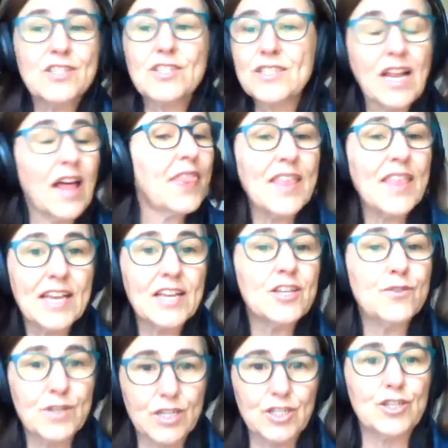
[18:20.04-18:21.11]
is
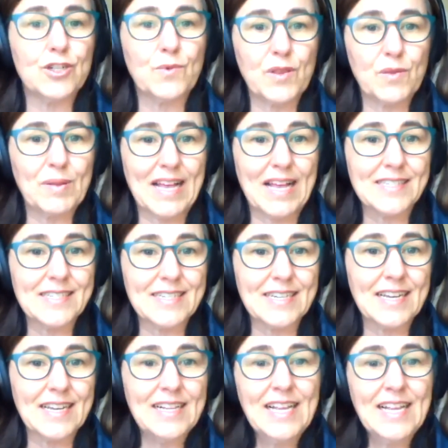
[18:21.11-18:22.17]
nothing you can do with
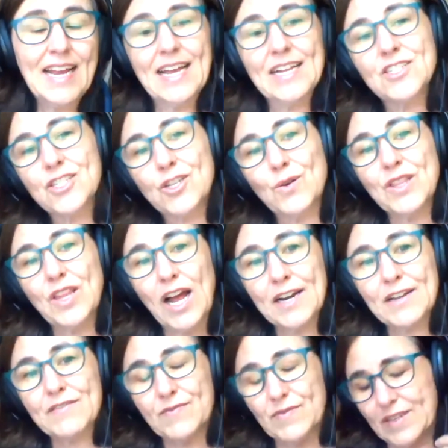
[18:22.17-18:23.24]
plastic. And so a
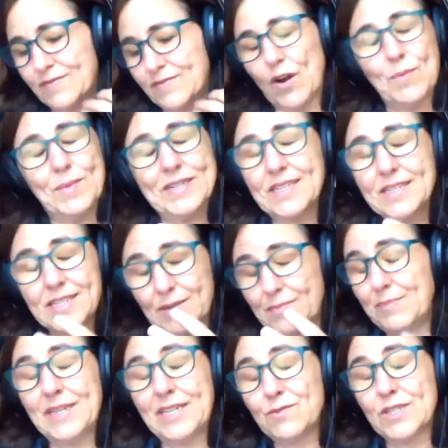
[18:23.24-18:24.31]
lot of environmentalists
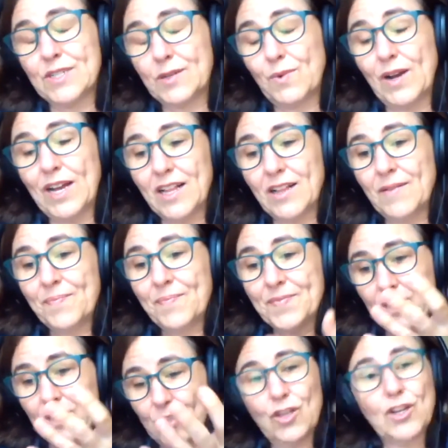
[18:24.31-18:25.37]
that mean really well
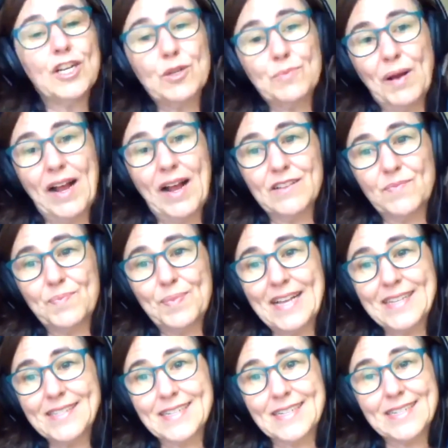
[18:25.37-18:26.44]
look at a pile of
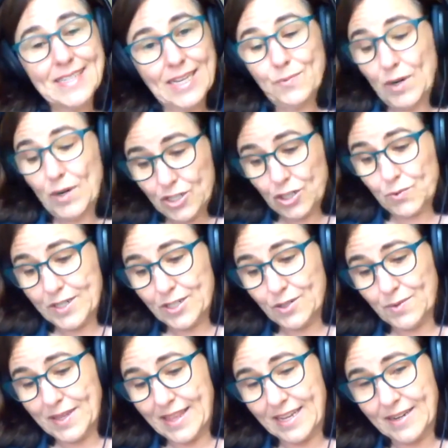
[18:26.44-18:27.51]
plastic and say, what should we
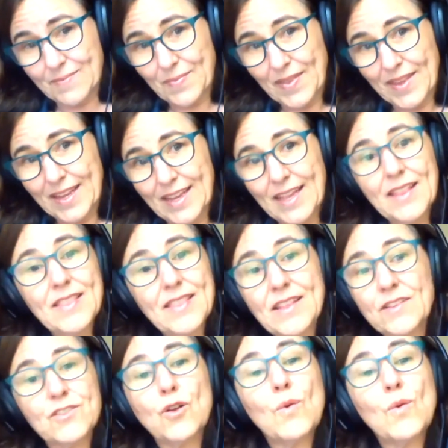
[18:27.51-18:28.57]
do with it?
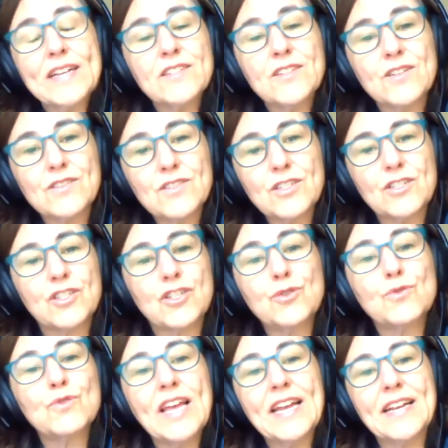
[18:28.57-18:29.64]
There's no answer. It's
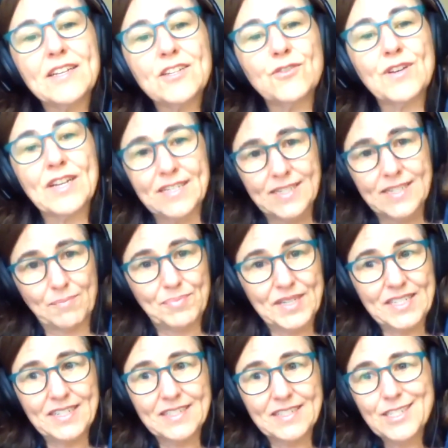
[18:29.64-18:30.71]
too late. You can dump
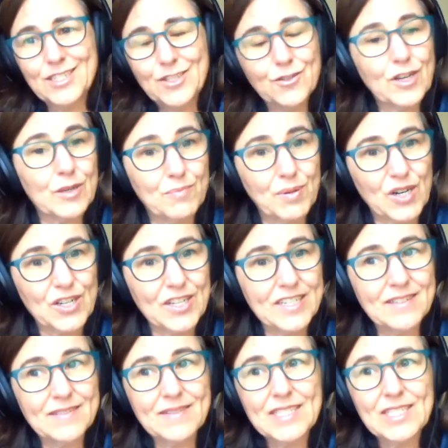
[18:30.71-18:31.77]
it, you can burn
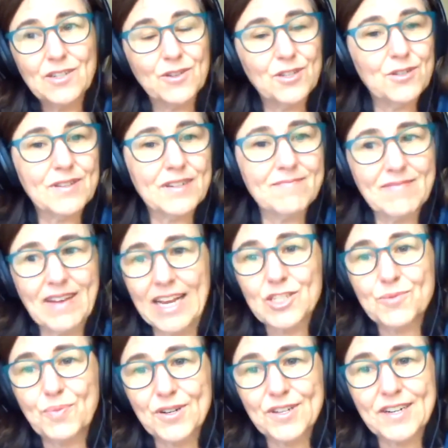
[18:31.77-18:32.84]
it, or you can
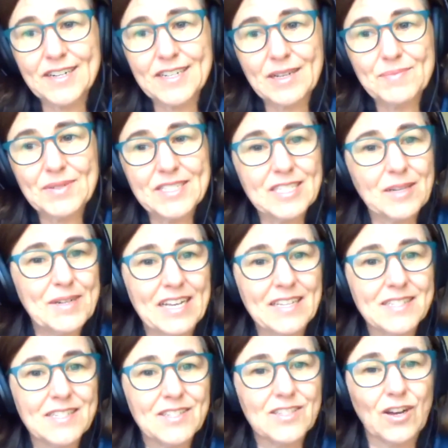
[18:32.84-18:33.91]
export it on dump in somebody
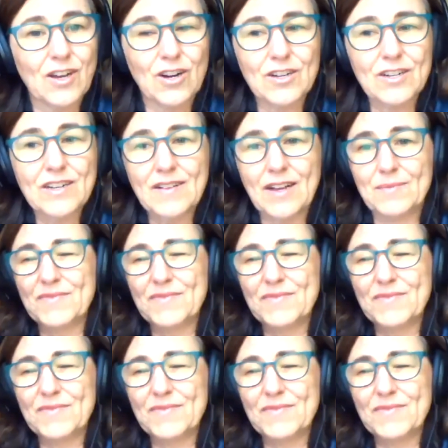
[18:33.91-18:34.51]
else's yard.